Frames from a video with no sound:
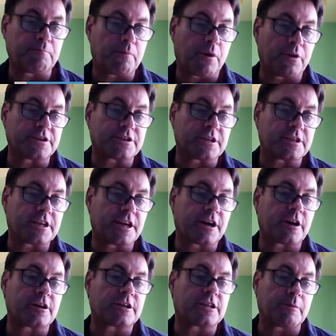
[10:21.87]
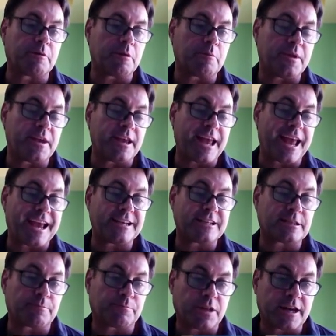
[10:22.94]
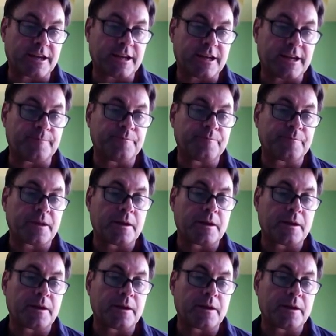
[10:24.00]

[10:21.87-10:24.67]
bonuses here, WP Ace plugin,